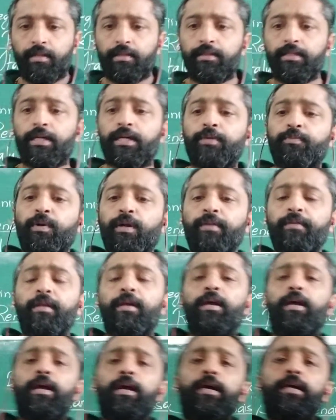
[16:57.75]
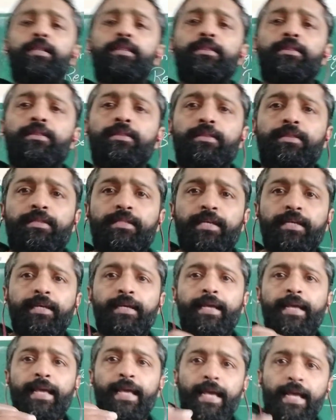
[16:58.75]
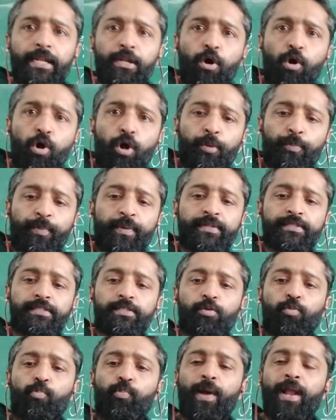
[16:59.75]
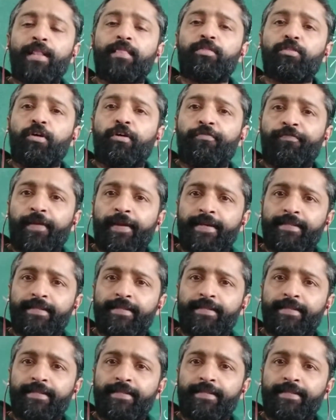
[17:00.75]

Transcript: Third one, the enormous wealth of